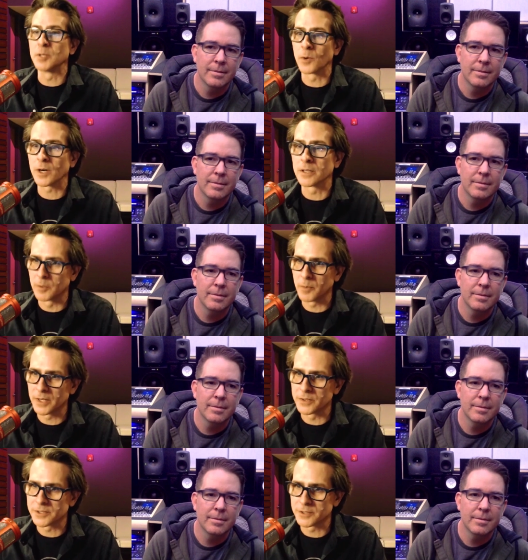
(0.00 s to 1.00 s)
Speaker 1: to be working from
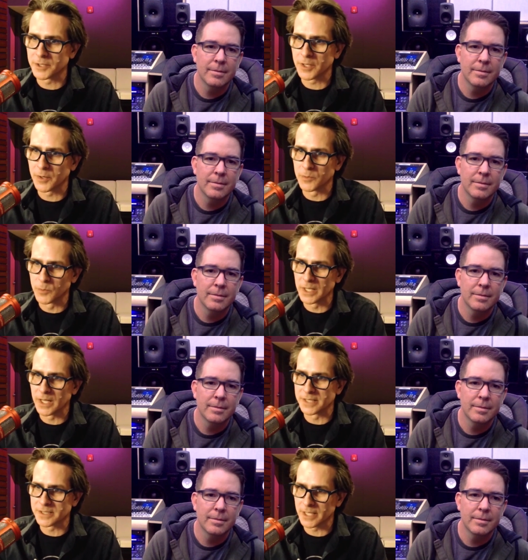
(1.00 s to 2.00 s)
my own studio and
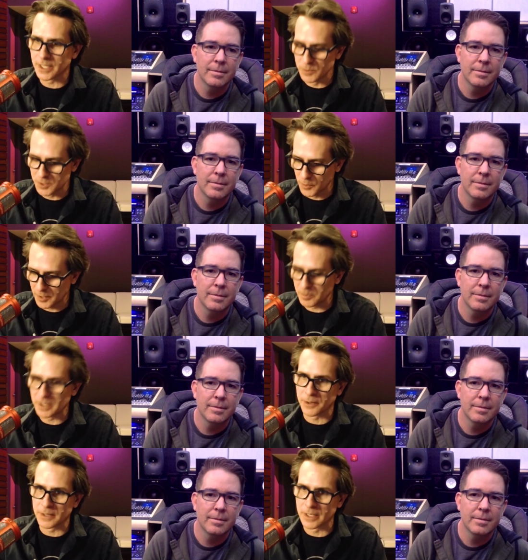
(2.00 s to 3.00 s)
realizing that it was going to
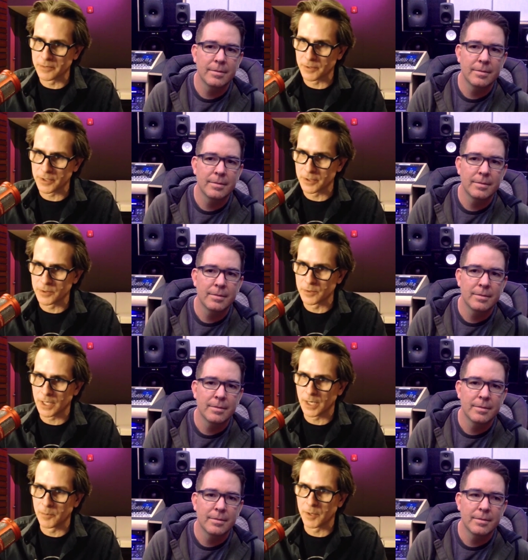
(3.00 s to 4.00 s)
be a thing for you
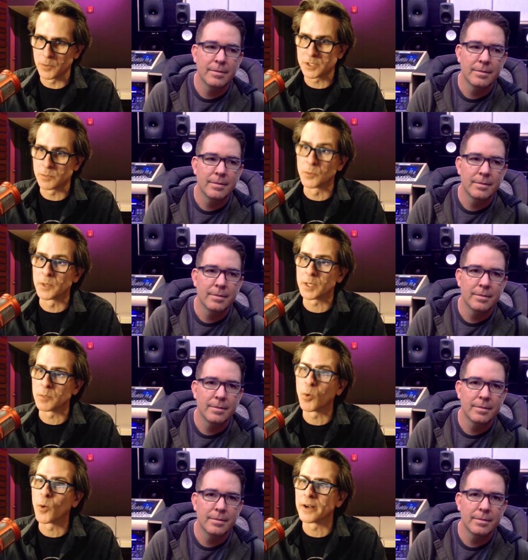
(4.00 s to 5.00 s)
um, that was going to be
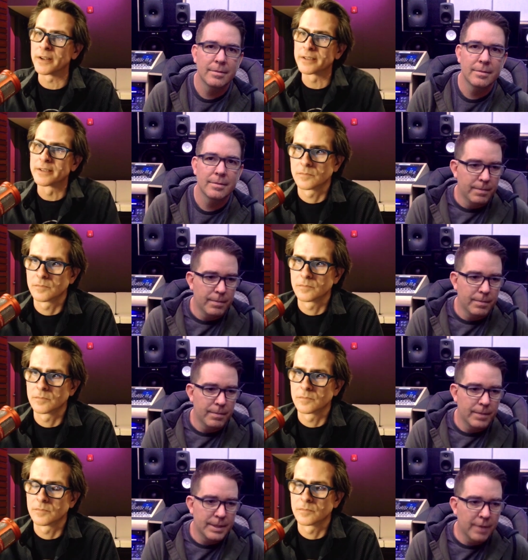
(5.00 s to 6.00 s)
really important?
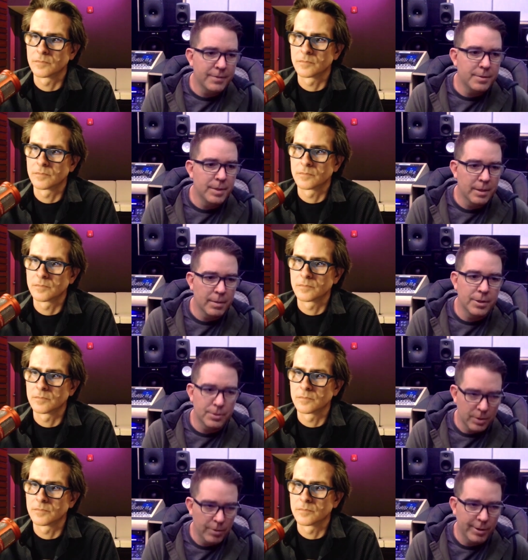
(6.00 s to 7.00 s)
Speaker 2: it's tough to be a commercial
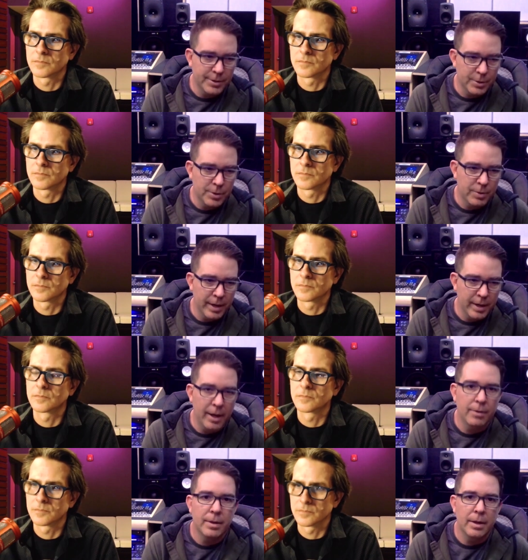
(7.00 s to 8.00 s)
recording studio right
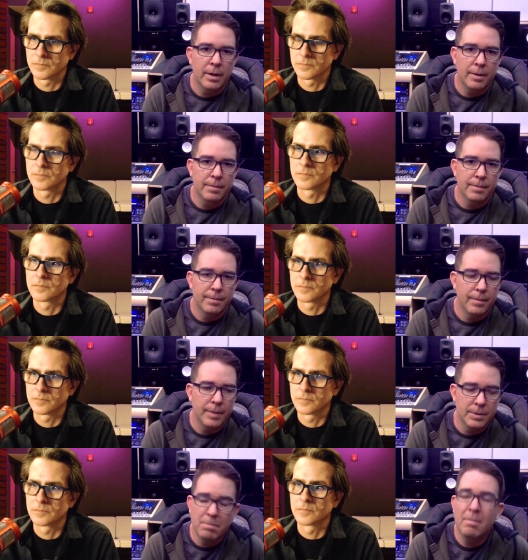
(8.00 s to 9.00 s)
now. Um,
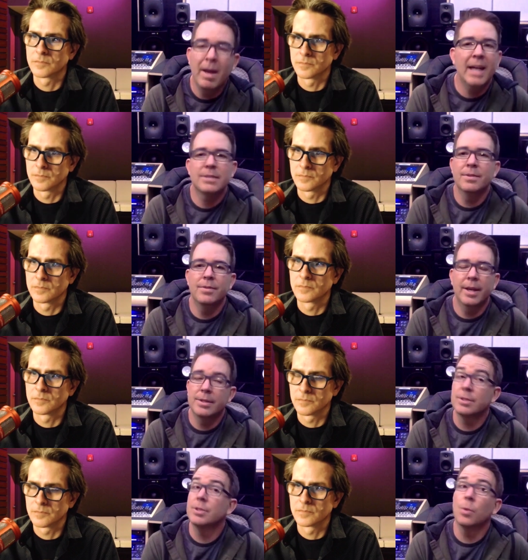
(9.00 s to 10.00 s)
there's massive
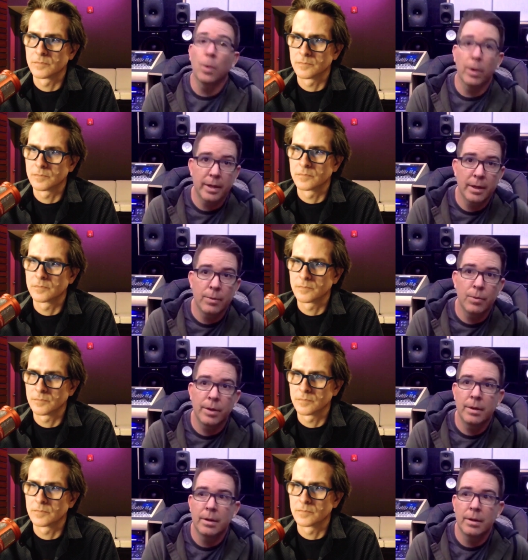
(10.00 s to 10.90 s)
advantages to working in one.